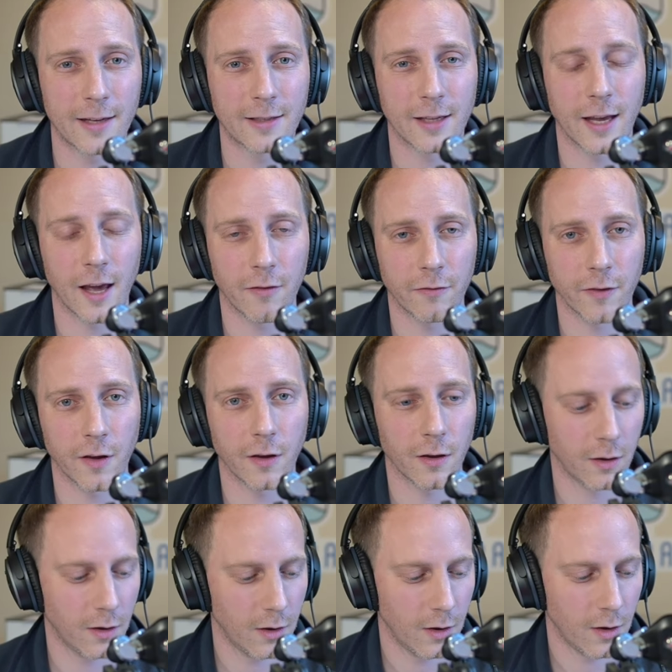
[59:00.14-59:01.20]
to Kafka.
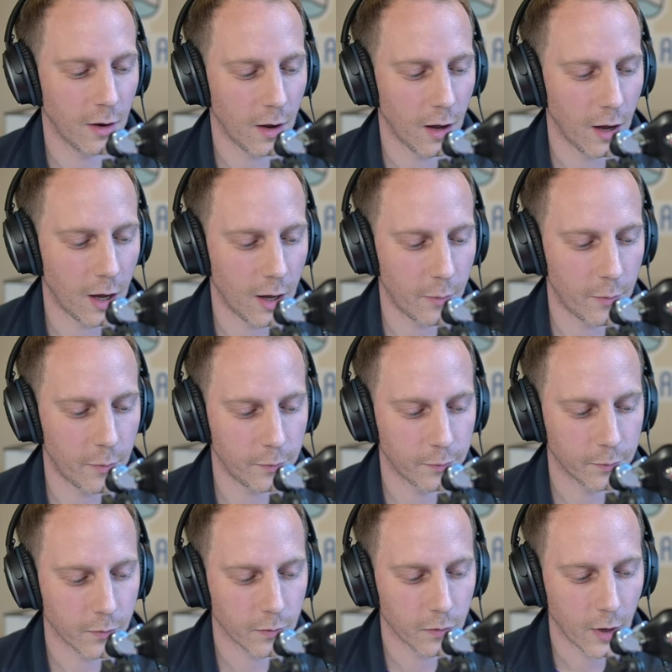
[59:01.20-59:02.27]
Um,
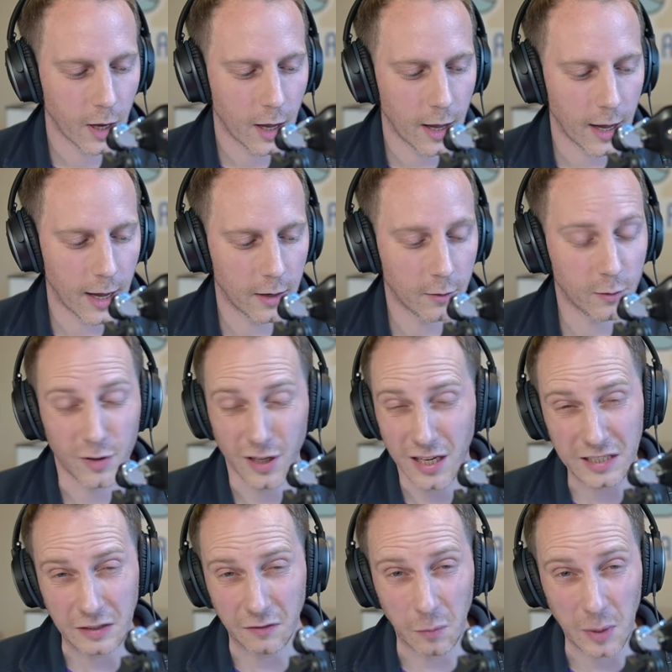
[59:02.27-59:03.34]
and it was
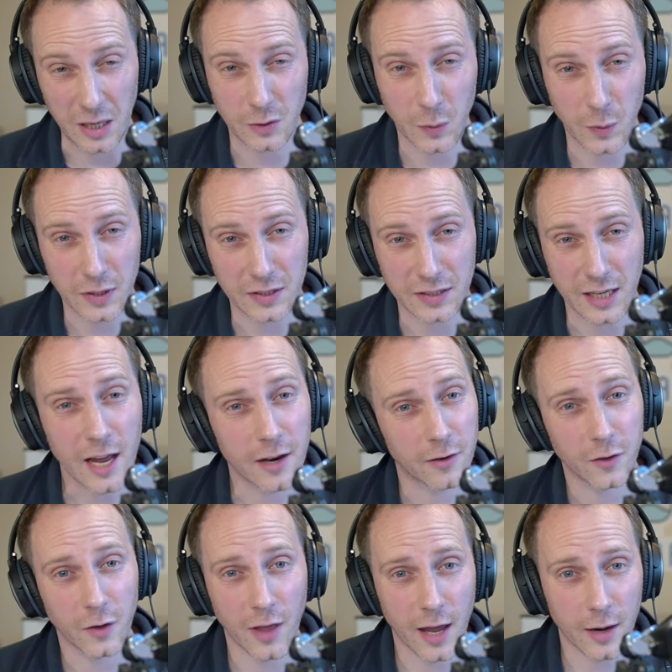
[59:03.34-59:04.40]
easy for me to understand.
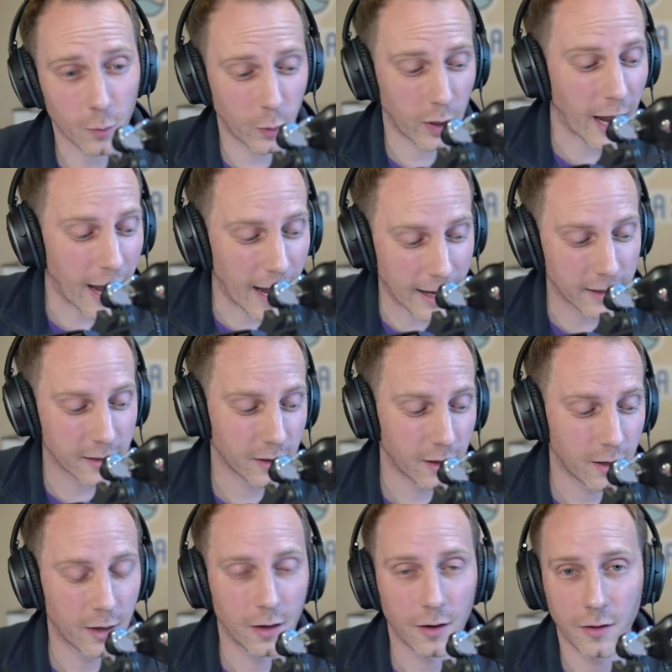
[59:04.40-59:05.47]
So then we had
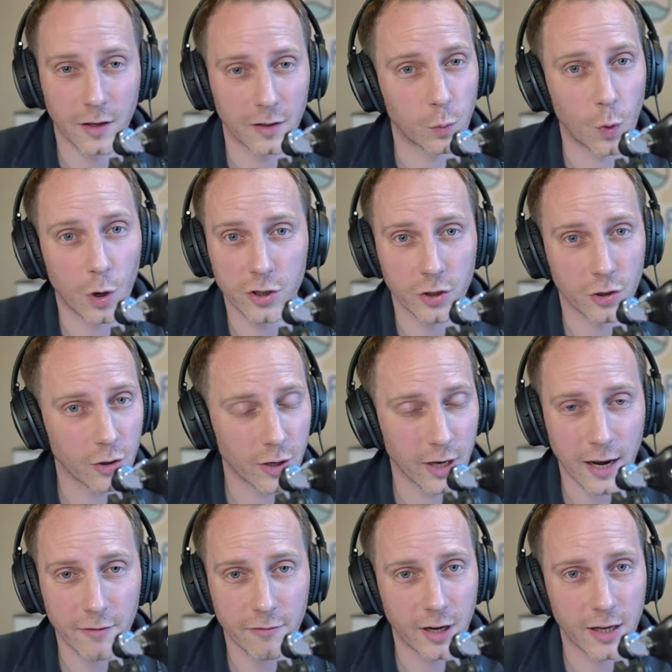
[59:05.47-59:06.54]
this watchdog in
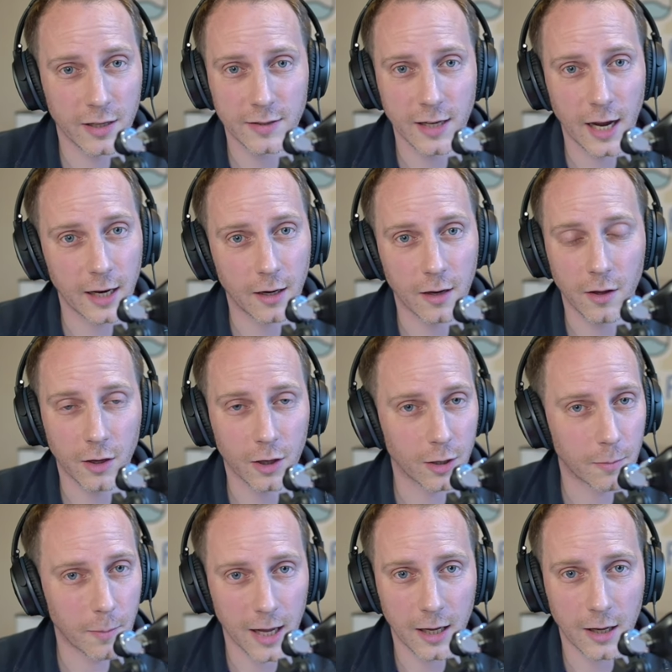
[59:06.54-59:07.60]
every container that could
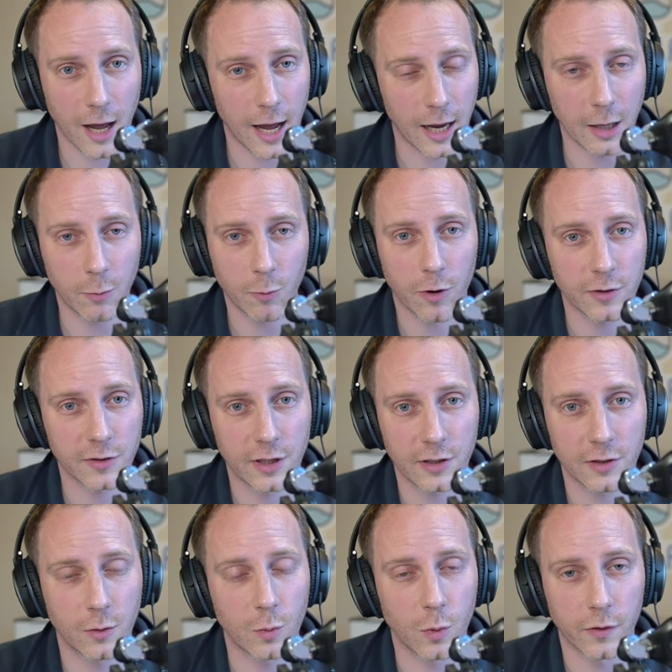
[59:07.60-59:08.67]
make any
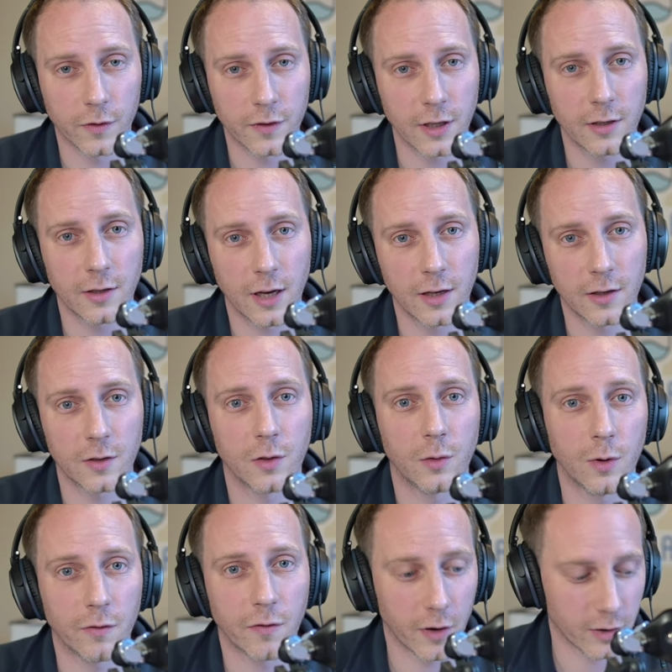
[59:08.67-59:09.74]
process you wanted into
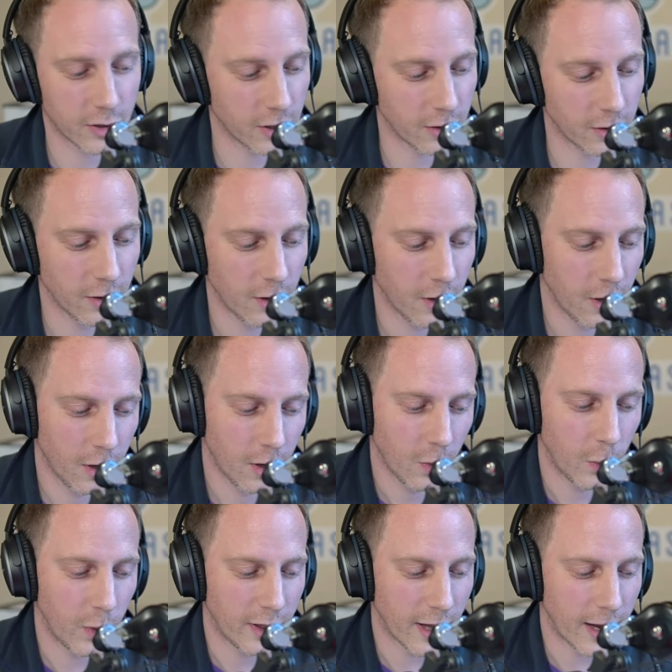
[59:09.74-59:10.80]
a function.
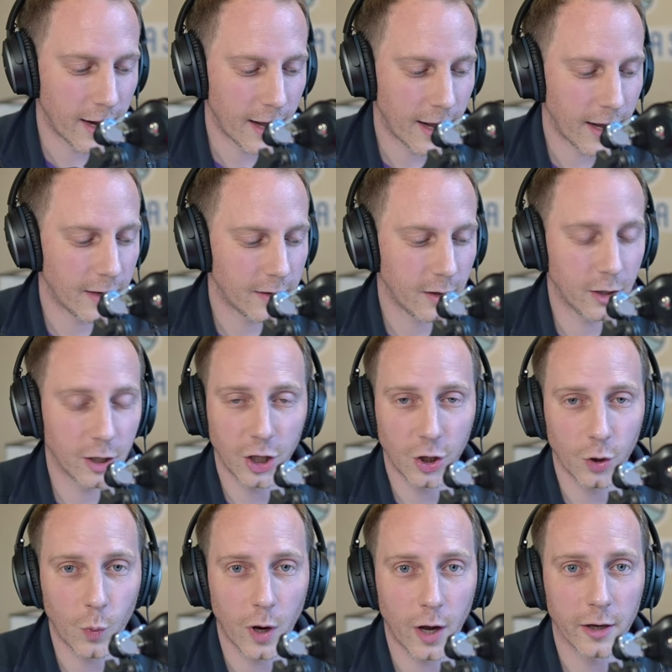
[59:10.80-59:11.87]
We then had a
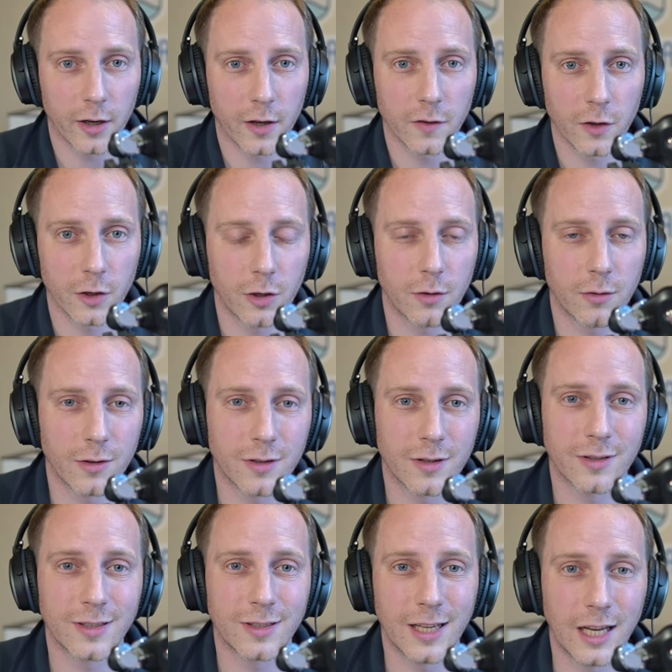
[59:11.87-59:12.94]
queue worker, so you could
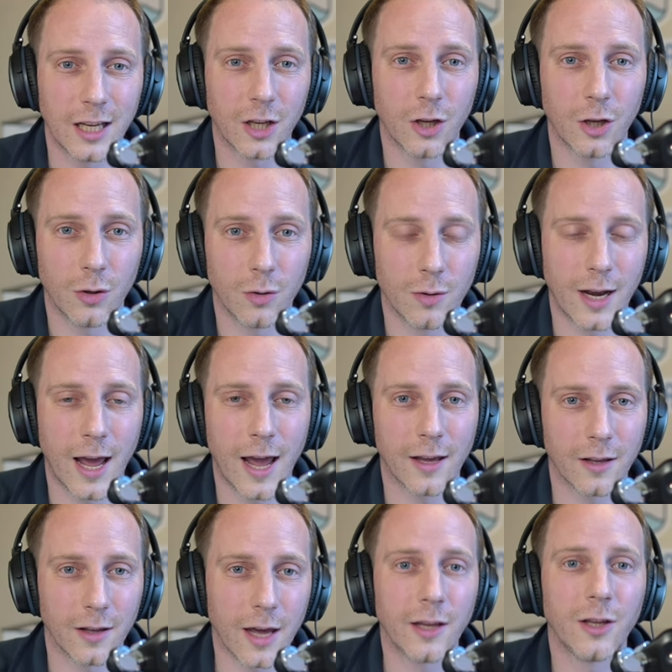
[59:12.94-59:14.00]
dequeue and
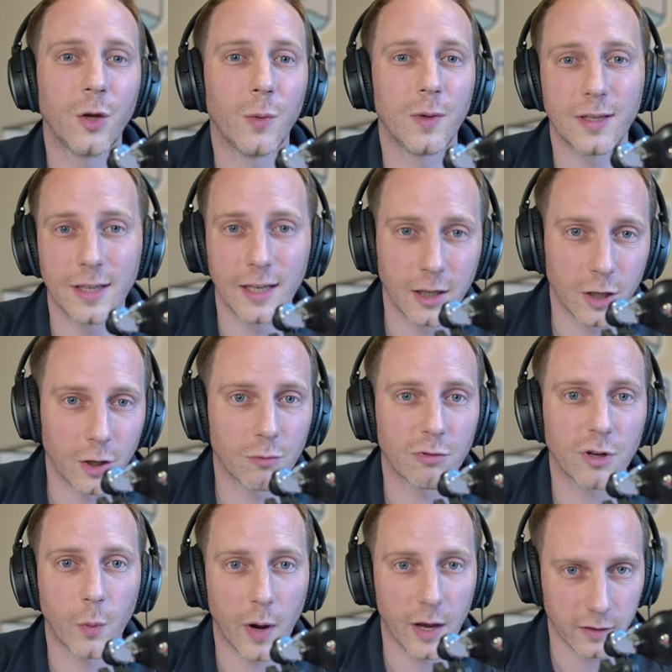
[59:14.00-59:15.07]
enqueue and dequeue
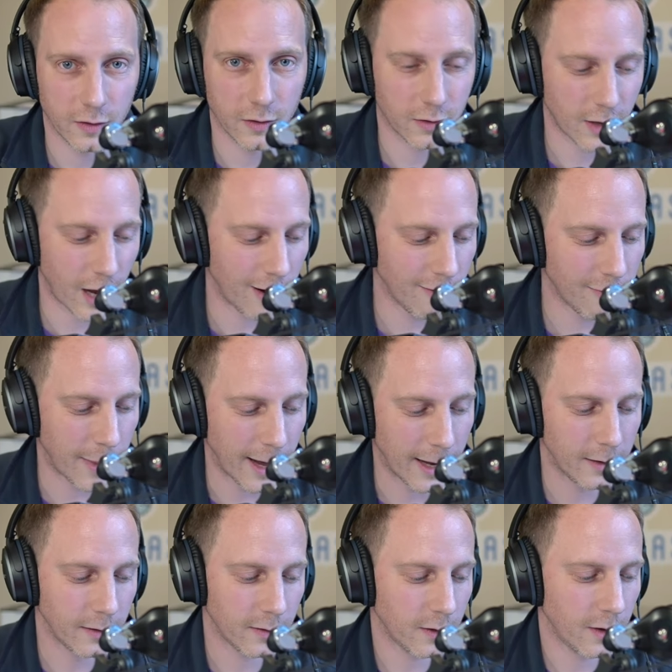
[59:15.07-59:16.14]
requests out of
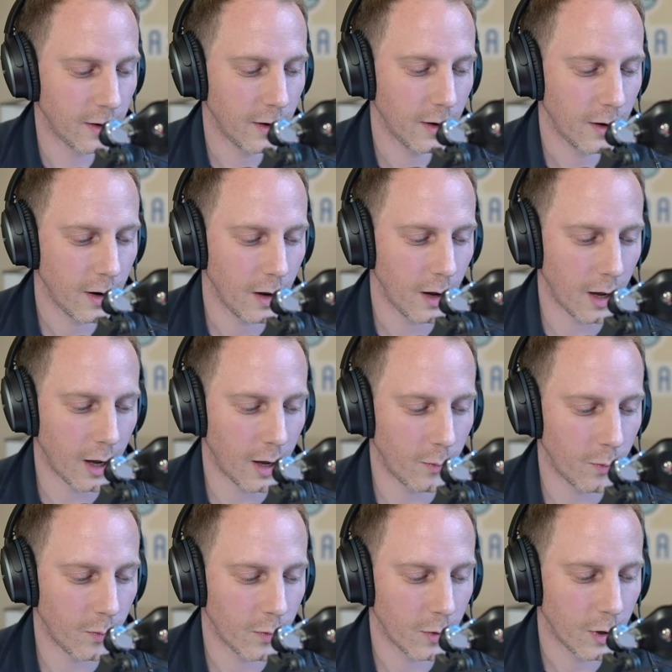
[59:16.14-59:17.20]
band,
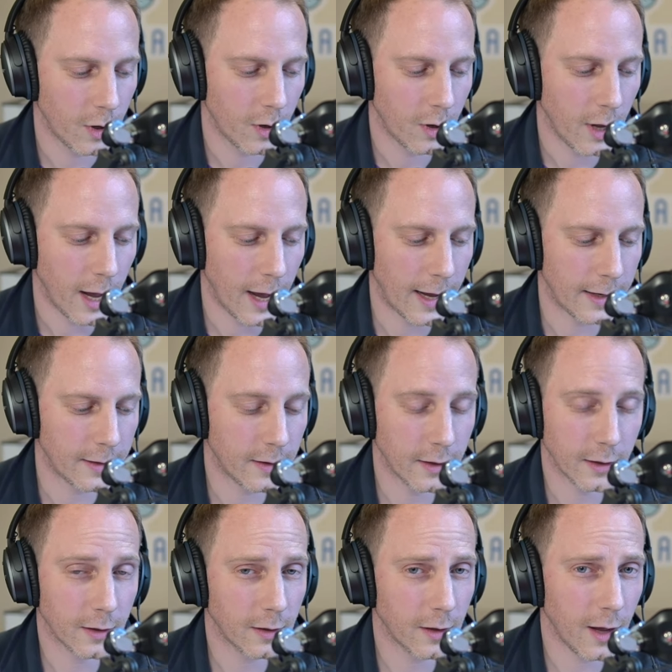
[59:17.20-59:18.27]
um, and
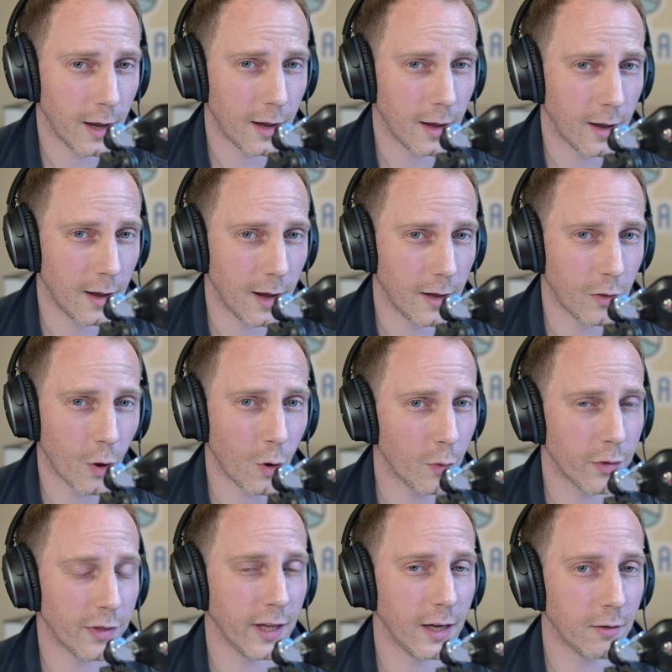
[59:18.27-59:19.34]
the and the whole
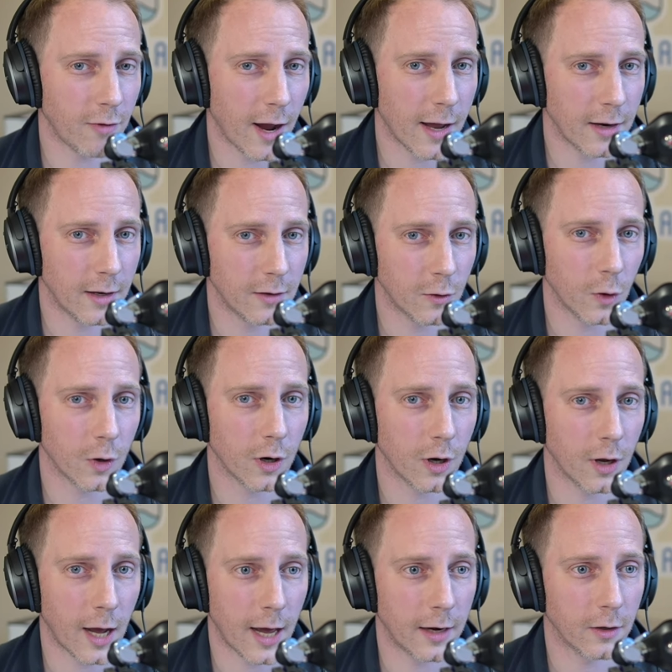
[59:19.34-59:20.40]
thing ran in
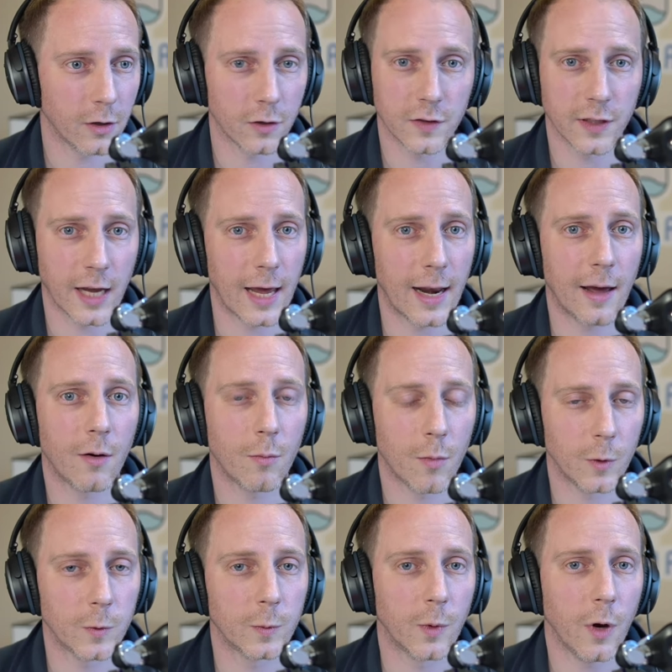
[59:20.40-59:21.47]
Docker and could scale out on
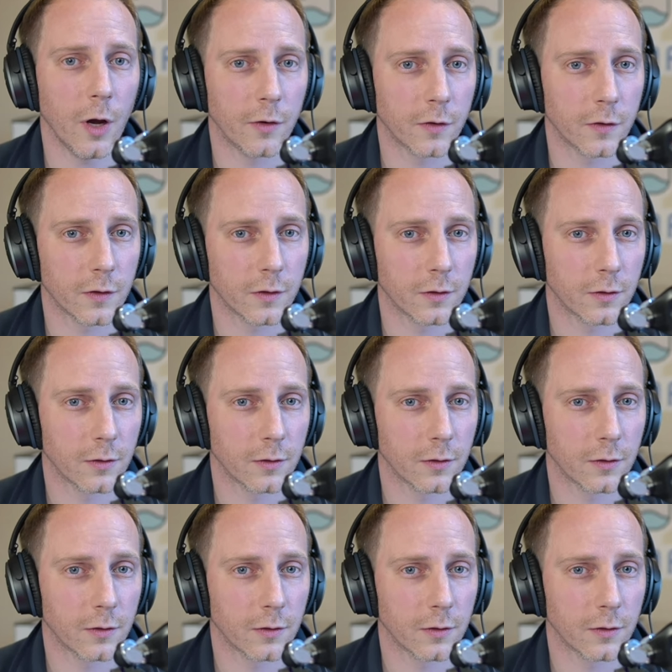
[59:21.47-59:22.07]
multiple hosts.